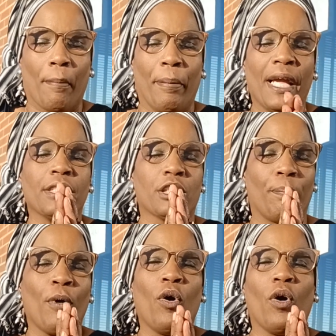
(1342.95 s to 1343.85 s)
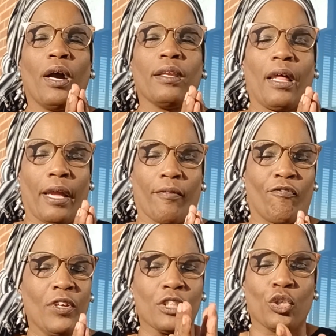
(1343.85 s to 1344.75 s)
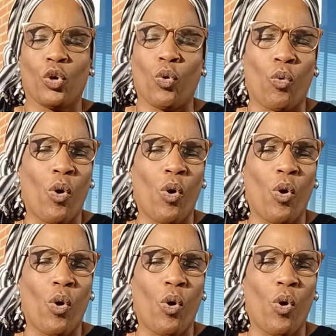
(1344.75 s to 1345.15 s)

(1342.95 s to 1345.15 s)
based upon like physical